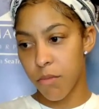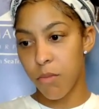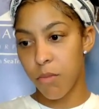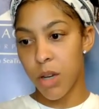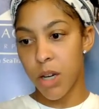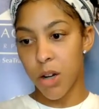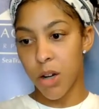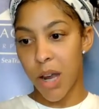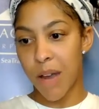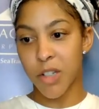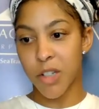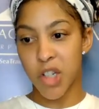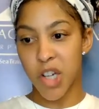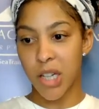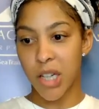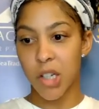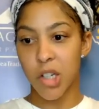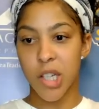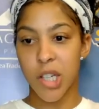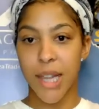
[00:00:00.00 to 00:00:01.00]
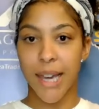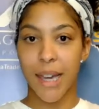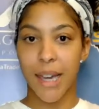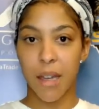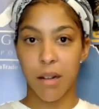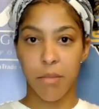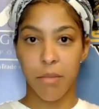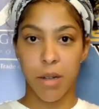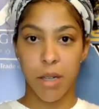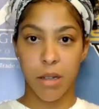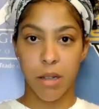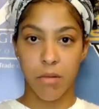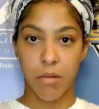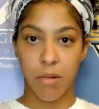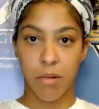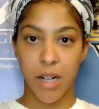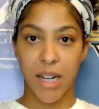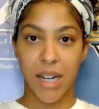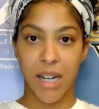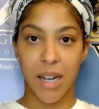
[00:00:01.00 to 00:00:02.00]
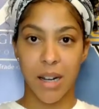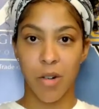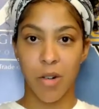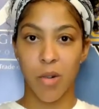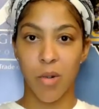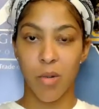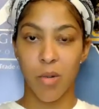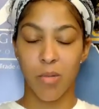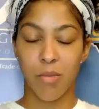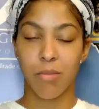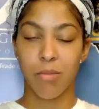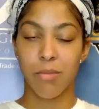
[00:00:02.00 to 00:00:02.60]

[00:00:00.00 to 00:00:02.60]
We don't have to change that, but winning at home,